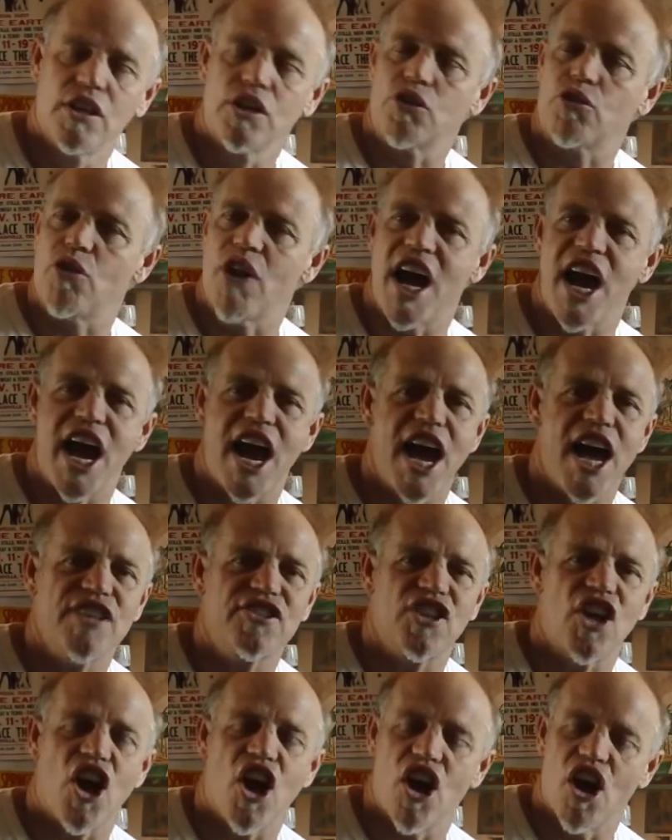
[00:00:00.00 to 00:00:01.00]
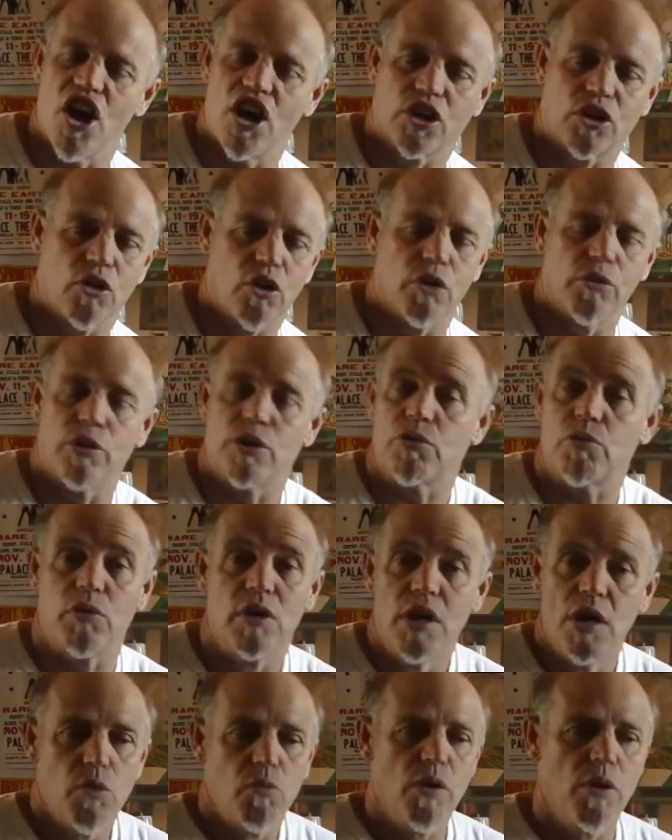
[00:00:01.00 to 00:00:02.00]
Grass, hardcore,
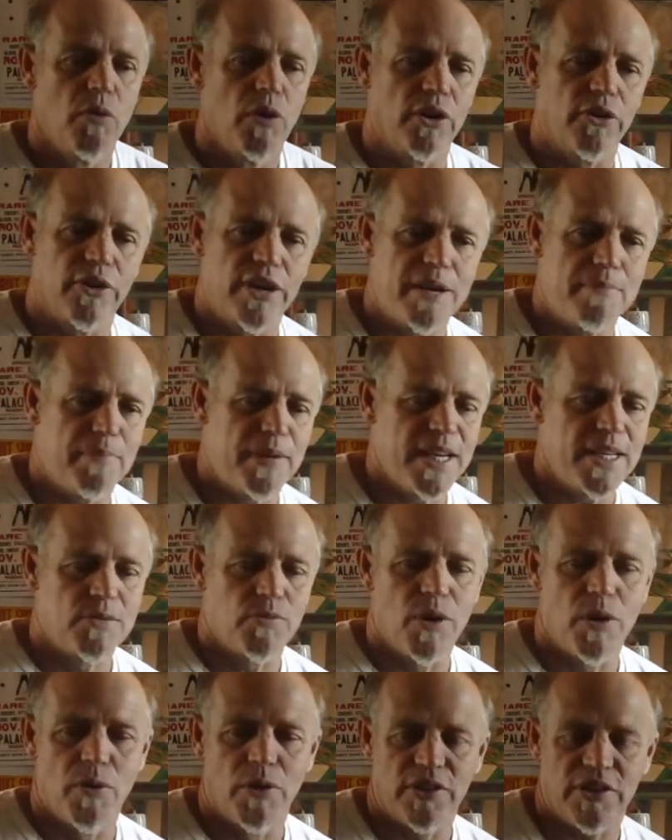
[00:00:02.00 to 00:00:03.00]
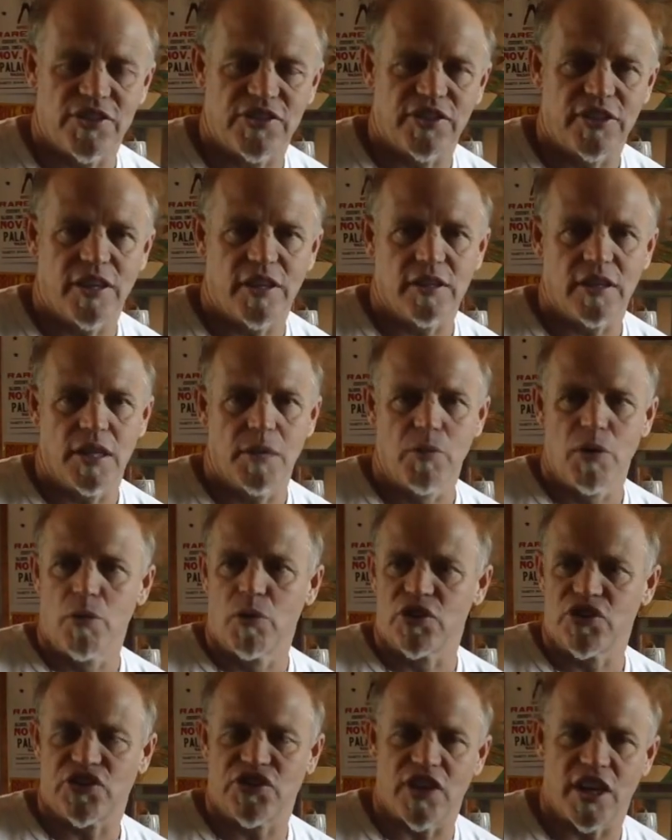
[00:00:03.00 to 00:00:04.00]
we weren't Greenpeace, we weren't the Sierra Club, we
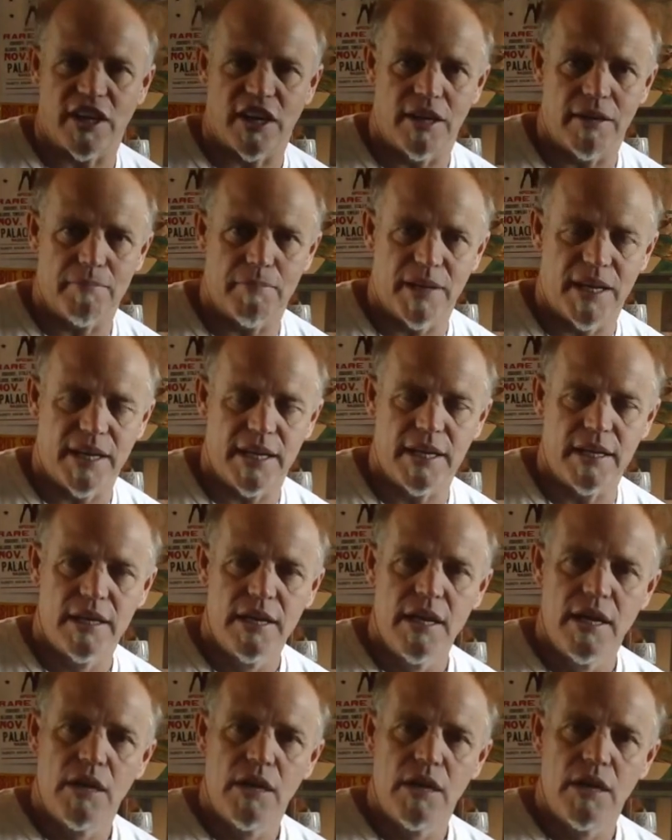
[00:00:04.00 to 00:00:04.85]
weren't sucking up money.